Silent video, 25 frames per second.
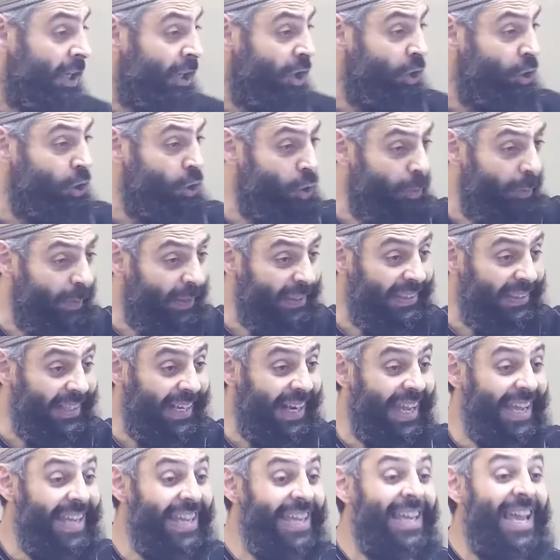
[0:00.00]
You
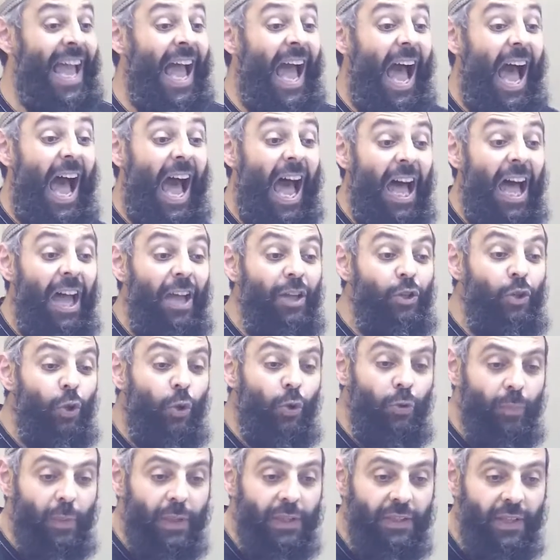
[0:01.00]
betray, I
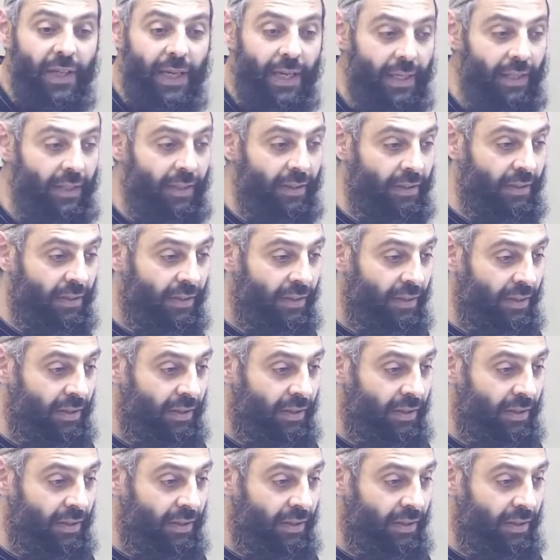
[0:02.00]
don't betray.